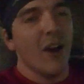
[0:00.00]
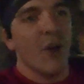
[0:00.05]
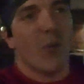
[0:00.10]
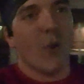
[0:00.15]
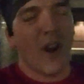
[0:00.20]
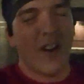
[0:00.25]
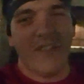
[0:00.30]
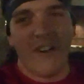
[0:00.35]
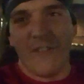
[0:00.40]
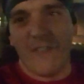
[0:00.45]

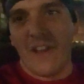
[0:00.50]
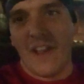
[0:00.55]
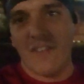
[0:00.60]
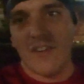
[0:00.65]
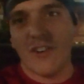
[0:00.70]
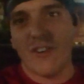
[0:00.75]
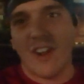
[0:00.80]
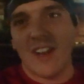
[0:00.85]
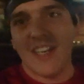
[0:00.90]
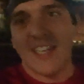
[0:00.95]
one of our
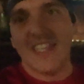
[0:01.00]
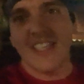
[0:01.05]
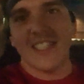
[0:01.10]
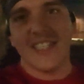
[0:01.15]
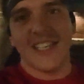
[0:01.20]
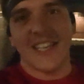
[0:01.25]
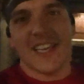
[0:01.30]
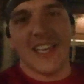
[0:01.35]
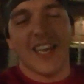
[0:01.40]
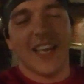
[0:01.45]
favorite Run
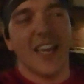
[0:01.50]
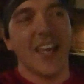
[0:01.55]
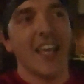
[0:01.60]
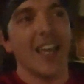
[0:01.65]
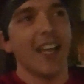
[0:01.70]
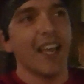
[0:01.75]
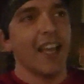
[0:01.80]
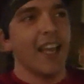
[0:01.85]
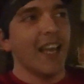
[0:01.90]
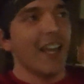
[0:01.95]
Disney
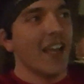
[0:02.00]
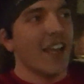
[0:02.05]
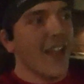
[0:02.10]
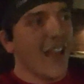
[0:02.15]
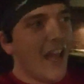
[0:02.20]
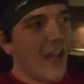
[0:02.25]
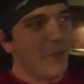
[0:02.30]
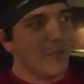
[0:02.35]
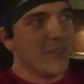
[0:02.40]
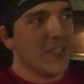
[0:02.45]

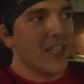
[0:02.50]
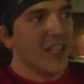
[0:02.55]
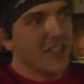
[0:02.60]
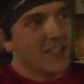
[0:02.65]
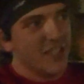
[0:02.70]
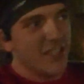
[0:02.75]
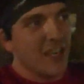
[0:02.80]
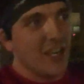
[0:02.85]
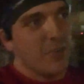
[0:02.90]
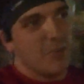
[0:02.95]
MCs
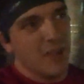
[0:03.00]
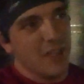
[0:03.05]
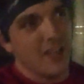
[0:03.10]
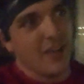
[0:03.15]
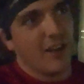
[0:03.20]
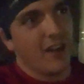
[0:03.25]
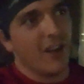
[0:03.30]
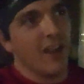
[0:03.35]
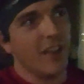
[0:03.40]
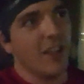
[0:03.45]
is going to be
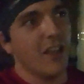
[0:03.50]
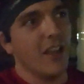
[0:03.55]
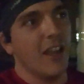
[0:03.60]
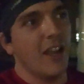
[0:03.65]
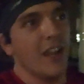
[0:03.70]
there.